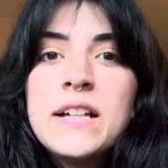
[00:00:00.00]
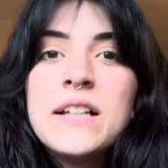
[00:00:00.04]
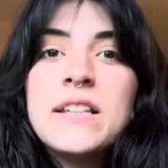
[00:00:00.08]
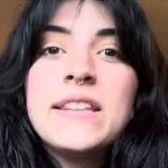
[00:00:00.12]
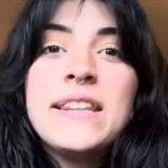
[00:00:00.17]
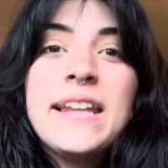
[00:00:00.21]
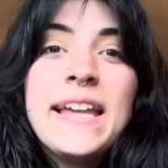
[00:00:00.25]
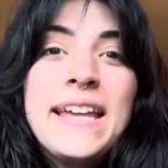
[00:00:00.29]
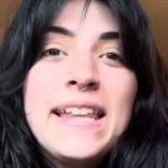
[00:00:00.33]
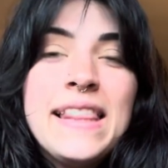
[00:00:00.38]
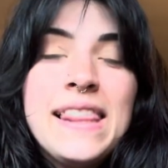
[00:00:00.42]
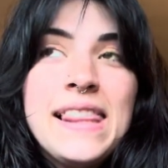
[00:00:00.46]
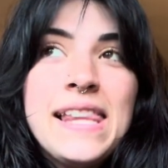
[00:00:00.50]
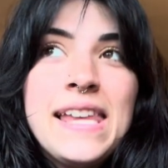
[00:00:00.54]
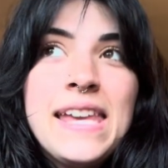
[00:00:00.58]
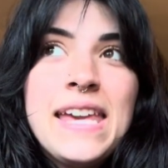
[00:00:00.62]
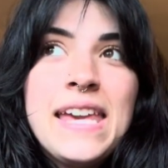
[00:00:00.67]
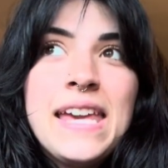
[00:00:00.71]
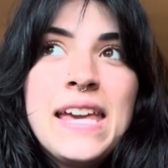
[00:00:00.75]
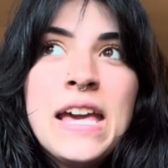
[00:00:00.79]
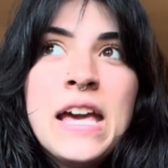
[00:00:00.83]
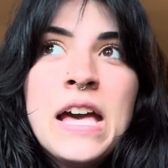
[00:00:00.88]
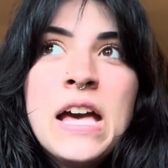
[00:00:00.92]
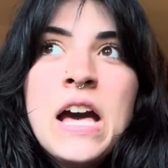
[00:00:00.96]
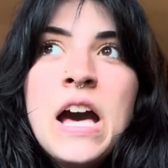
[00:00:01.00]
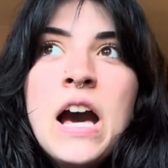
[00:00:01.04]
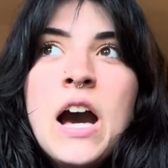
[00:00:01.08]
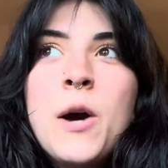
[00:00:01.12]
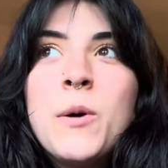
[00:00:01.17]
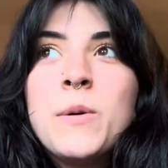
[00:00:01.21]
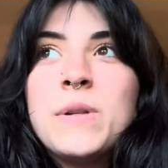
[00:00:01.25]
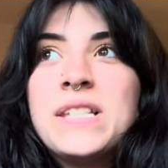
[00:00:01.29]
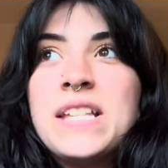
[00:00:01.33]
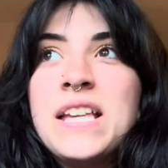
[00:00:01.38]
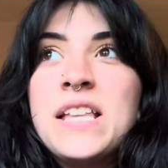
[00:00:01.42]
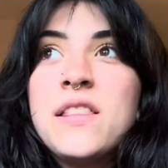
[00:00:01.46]
Lately,
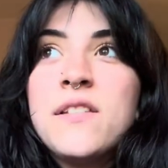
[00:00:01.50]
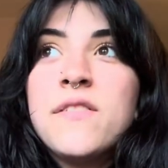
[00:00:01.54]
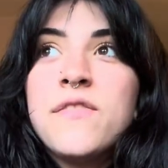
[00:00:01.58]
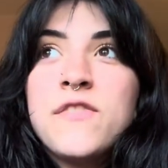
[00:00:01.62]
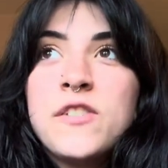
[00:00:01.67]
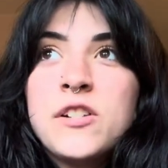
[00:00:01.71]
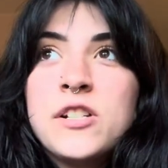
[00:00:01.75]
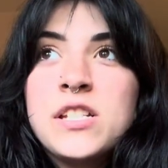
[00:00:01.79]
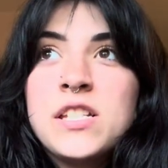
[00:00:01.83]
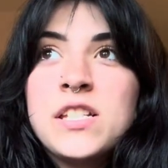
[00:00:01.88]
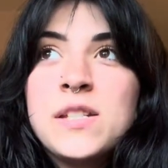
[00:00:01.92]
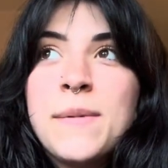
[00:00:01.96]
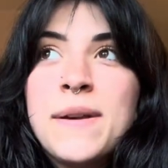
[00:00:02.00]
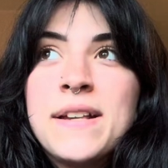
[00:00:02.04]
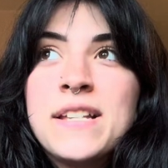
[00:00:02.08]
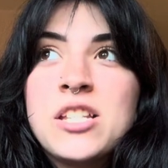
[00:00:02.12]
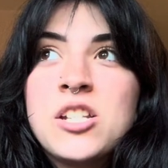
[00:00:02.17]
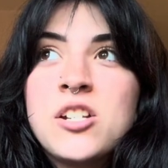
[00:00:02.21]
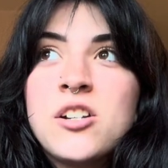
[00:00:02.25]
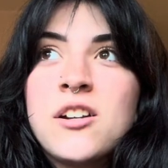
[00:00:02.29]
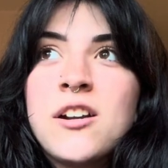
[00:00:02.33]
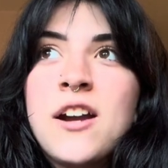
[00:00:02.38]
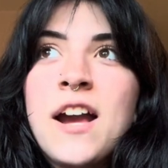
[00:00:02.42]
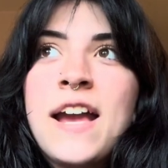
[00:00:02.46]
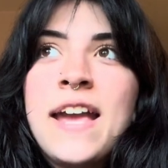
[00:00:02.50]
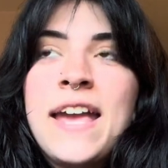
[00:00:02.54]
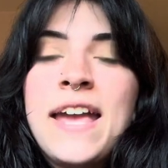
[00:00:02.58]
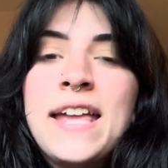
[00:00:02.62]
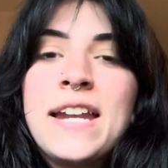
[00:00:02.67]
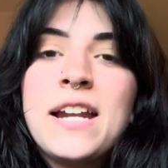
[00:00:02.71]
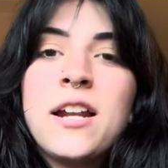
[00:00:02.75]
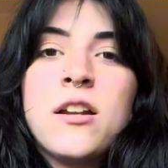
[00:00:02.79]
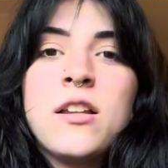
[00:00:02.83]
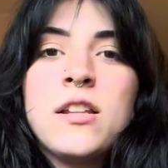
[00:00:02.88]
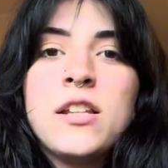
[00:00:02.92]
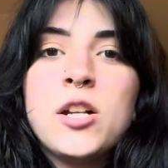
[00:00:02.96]
we'll say in the first semester, I ate
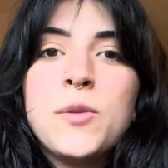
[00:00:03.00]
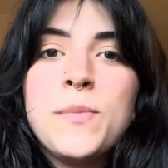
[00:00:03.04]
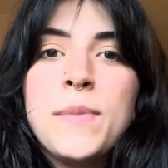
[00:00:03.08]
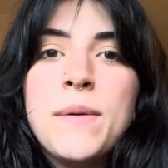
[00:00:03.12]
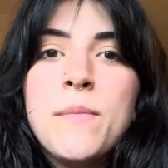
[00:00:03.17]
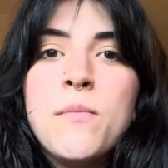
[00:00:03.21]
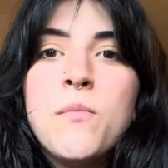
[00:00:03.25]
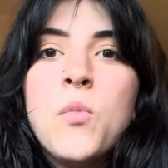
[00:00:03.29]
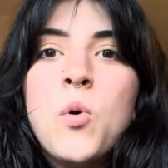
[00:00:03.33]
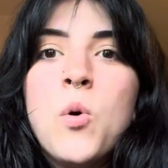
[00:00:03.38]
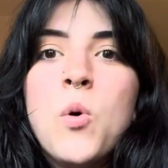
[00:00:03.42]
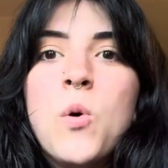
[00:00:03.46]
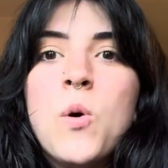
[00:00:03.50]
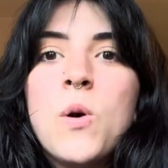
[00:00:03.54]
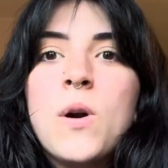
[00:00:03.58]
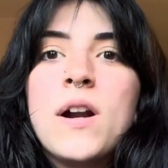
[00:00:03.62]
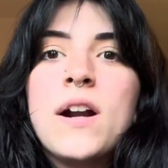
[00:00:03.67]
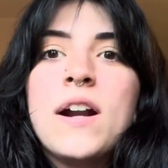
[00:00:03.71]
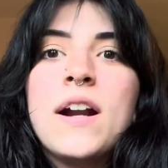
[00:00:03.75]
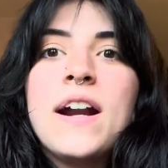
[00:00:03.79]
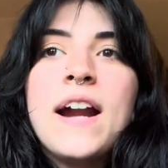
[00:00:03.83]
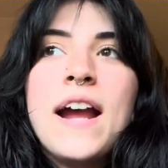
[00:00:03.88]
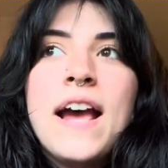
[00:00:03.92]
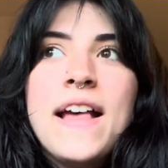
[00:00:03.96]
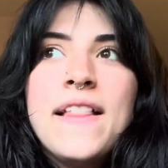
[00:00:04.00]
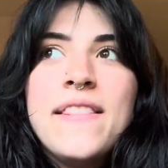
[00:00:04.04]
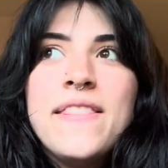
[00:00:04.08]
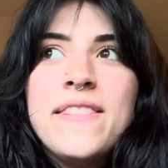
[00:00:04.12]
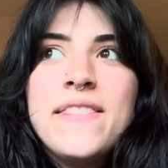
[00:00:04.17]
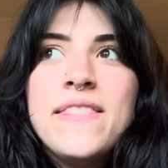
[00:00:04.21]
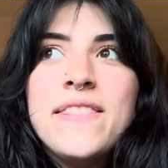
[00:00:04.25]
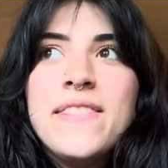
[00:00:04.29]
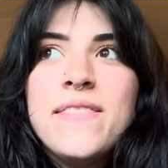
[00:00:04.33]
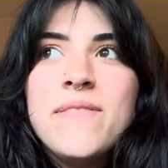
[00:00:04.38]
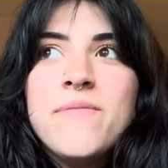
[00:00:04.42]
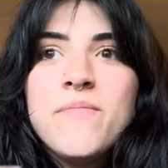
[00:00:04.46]
out a little bit more,
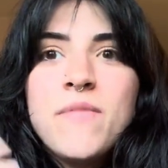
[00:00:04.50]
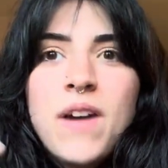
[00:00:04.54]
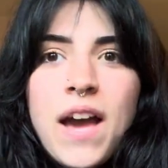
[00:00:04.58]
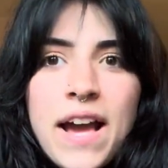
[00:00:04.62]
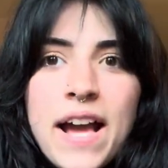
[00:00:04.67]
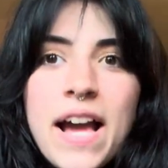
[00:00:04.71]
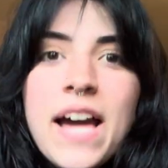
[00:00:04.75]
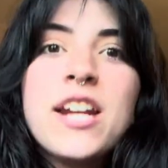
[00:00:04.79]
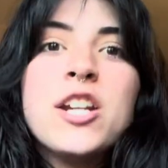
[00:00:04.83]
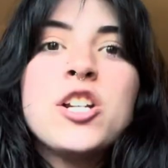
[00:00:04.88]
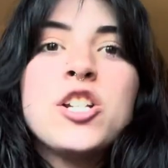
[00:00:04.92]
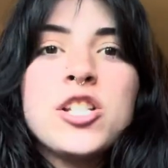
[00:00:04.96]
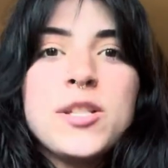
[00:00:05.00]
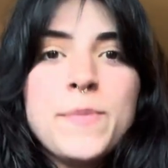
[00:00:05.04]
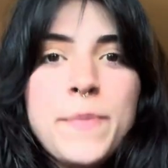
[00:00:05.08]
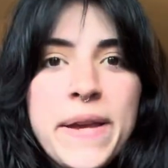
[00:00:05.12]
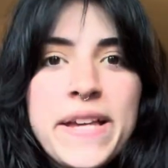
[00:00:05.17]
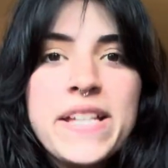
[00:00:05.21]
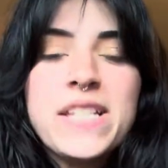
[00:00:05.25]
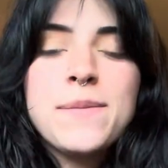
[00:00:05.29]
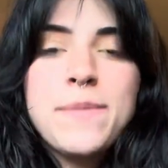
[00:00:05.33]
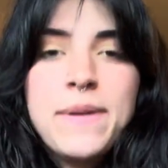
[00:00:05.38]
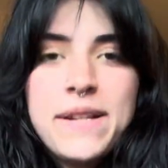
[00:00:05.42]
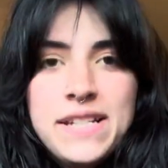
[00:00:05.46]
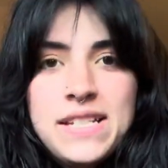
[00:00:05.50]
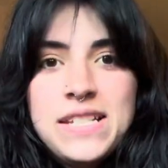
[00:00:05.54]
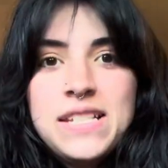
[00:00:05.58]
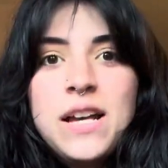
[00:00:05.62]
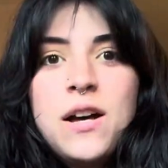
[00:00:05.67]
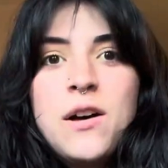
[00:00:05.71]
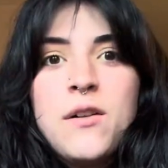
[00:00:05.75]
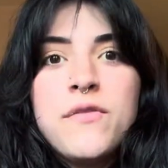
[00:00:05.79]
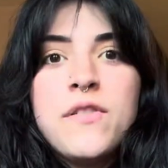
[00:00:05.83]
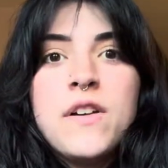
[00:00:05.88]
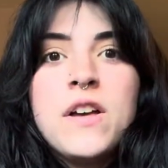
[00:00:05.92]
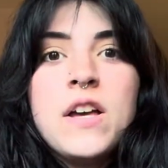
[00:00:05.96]
and I kind of just pace
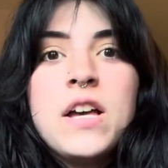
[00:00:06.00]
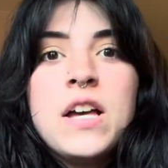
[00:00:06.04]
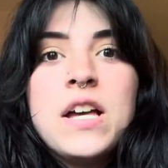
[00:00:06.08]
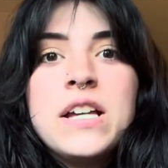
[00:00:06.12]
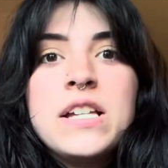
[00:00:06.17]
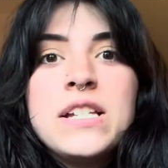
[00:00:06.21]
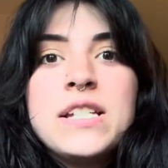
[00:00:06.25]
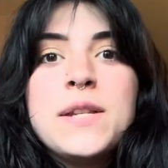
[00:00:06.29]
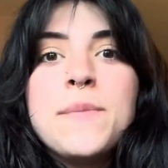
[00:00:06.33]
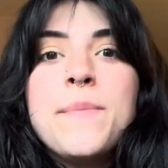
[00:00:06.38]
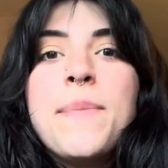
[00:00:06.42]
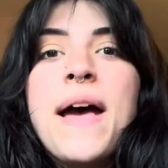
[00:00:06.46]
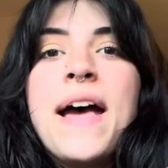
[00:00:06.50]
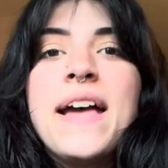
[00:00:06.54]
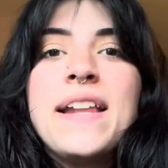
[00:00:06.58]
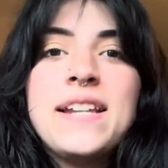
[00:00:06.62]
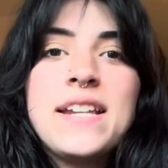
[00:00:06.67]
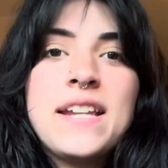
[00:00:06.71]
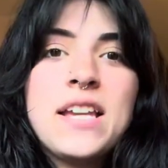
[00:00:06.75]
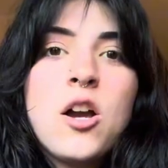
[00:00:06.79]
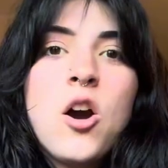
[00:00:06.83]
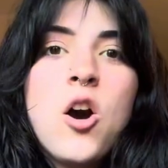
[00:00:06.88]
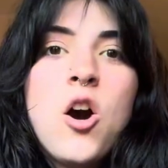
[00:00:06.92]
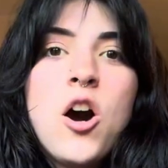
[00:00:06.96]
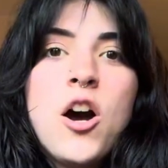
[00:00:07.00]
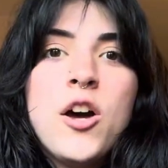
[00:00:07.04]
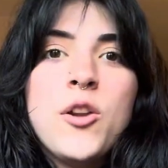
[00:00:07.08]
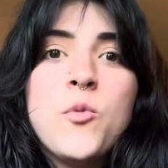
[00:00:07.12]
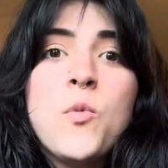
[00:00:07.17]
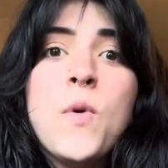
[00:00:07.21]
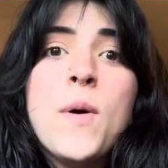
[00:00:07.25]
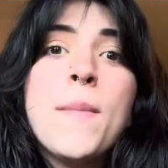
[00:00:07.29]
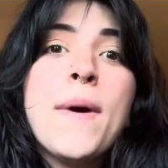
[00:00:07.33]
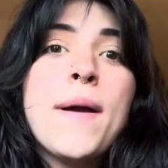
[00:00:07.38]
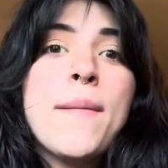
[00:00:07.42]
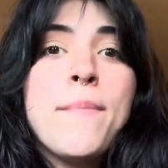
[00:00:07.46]
myself depending on
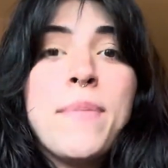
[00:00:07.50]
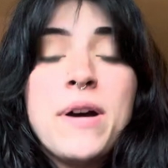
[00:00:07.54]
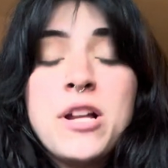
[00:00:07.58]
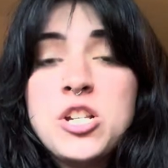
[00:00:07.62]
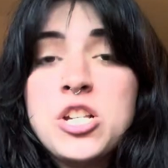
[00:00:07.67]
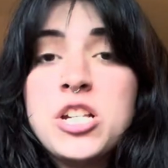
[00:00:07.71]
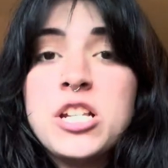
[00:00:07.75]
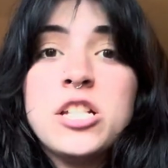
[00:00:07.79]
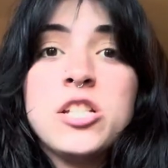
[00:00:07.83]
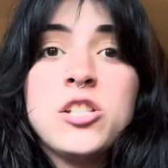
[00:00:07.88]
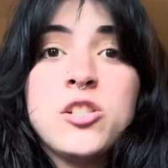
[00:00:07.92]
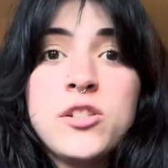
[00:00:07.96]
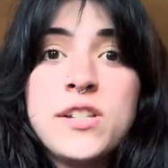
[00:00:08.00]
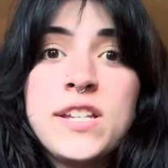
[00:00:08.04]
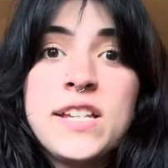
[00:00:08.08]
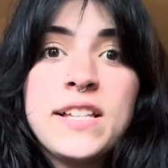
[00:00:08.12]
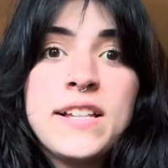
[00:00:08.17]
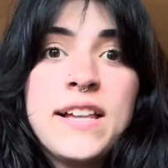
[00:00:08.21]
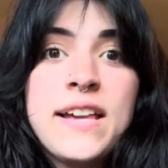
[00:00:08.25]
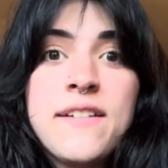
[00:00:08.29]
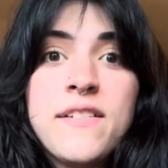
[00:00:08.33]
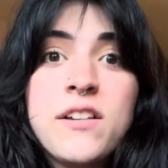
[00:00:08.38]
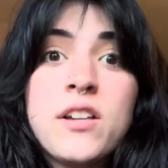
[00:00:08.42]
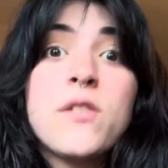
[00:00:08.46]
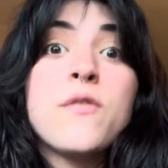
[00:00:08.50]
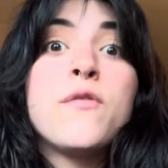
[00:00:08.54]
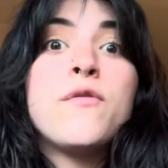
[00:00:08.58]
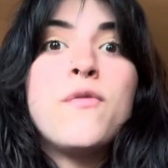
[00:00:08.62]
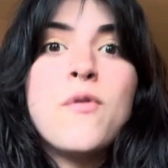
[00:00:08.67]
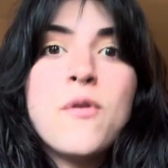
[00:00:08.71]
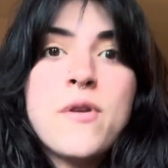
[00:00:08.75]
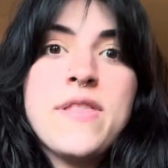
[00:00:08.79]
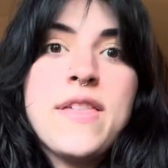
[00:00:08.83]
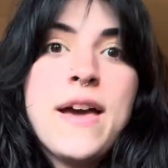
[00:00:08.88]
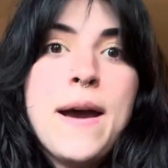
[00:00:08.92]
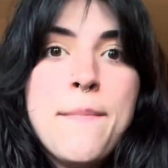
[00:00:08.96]
what my budget is looking like
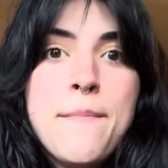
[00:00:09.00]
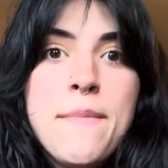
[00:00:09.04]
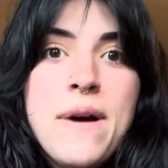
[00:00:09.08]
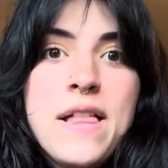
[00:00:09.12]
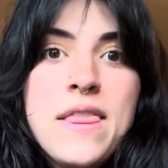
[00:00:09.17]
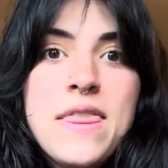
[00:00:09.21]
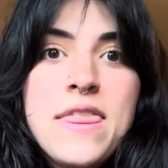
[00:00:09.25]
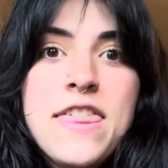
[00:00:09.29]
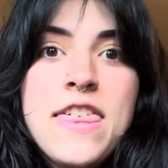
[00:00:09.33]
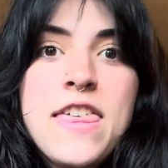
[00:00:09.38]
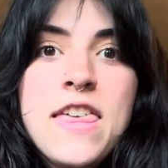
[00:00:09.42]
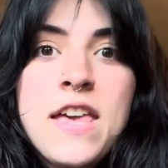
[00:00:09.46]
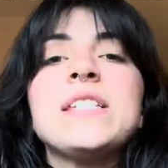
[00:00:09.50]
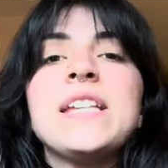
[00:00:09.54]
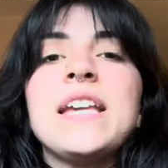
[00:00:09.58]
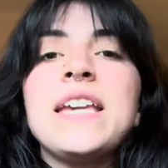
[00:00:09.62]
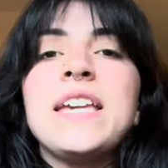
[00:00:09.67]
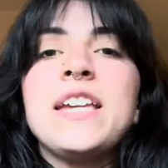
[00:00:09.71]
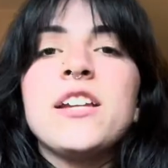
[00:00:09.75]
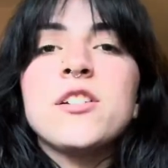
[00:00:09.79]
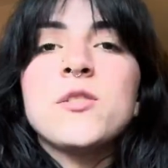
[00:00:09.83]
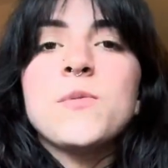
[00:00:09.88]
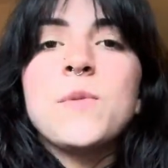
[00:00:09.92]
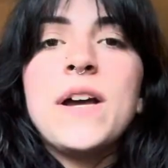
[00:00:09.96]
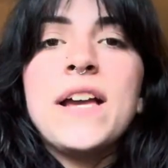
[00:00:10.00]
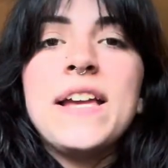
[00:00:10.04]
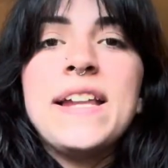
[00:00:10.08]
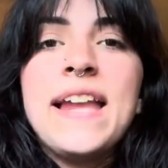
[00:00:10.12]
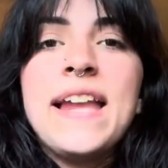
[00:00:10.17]
for that month. So here's what an